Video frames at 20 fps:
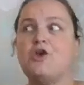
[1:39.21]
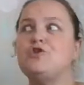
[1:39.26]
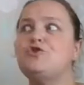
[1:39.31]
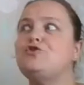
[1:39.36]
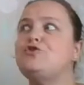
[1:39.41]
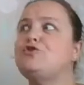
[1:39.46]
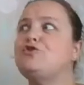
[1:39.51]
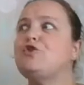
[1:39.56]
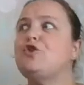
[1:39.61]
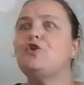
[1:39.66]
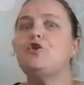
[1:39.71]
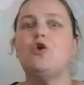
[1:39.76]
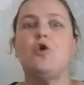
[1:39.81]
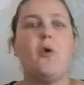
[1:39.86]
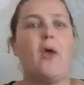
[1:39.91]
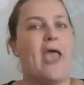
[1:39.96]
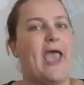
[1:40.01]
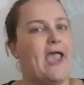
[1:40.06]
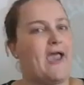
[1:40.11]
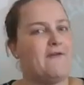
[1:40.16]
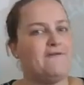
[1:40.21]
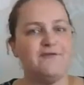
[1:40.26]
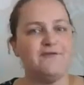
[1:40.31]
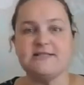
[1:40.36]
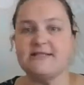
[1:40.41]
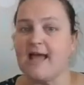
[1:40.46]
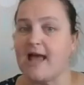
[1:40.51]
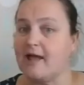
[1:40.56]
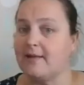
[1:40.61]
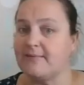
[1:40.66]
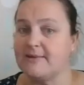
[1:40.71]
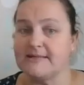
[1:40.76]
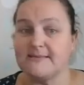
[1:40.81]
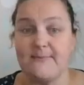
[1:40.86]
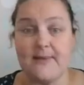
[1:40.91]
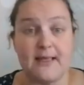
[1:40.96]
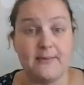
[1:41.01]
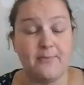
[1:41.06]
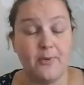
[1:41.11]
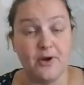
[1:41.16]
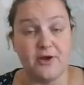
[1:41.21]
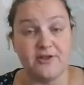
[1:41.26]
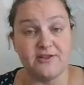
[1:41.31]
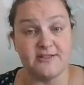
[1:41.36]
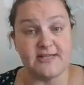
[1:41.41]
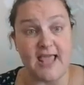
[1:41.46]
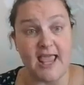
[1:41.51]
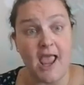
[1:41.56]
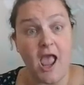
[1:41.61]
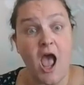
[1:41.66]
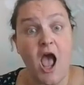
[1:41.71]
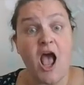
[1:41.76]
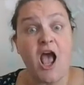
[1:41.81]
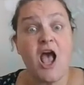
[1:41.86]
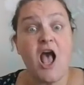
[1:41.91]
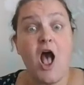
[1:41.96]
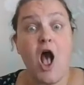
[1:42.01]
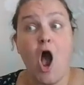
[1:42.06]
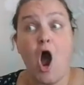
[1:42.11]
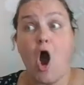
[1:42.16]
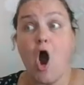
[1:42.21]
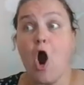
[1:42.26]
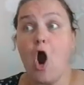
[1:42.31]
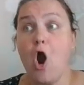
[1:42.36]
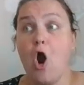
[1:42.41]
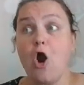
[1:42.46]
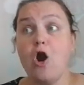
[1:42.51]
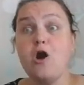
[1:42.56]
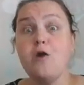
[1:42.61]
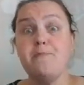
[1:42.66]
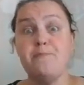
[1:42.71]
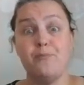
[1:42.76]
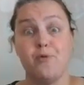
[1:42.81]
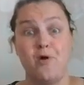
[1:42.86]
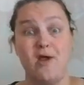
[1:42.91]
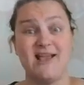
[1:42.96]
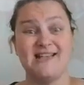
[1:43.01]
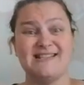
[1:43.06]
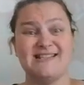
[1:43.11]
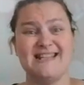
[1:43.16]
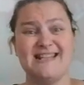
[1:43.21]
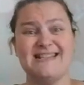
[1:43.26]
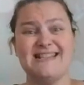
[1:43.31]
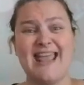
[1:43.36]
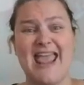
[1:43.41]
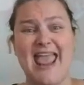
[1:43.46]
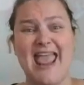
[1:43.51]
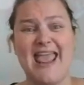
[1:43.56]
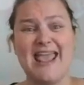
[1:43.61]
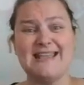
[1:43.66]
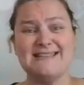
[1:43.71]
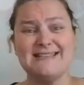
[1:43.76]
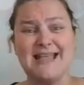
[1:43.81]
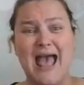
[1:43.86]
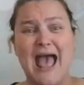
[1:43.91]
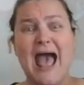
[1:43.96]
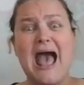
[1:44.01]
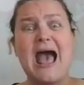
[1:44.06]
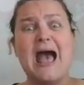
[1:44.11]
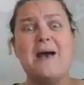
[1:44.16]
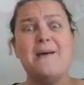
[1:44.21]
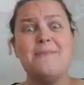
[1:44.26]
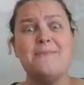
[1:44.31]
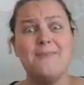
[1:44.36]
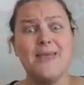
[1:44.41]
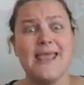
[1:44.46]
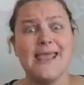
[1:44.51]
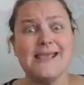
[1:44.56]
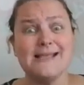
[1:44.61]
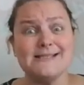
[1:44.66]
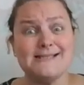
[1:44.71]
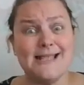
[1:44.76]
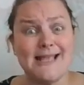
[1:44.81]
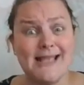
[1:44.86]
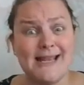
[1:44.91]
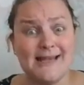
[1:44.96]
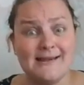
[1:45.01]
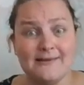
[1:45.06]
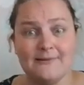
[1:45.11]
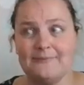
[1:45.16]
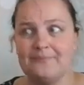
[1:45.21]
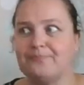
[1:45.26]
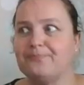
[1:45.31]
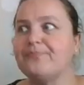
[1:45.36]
Do you know, every time it's my birthday, her present is amazing.